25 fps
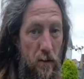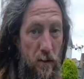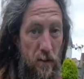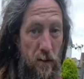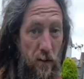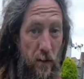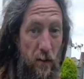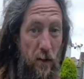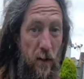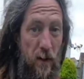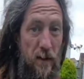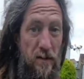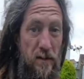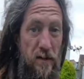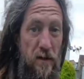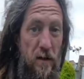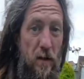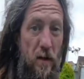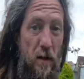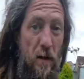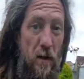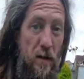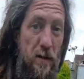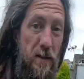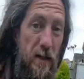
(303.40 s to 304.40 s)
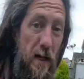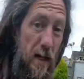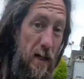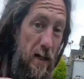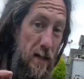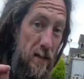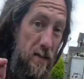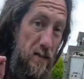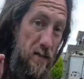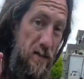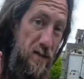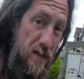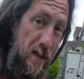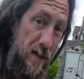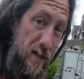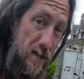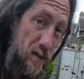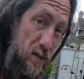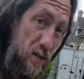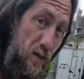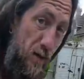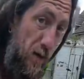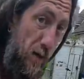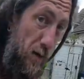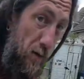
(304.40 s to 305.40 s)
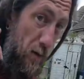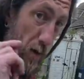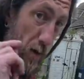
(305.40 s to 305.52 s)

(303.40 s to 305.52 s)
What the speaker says: no lens guard and set to no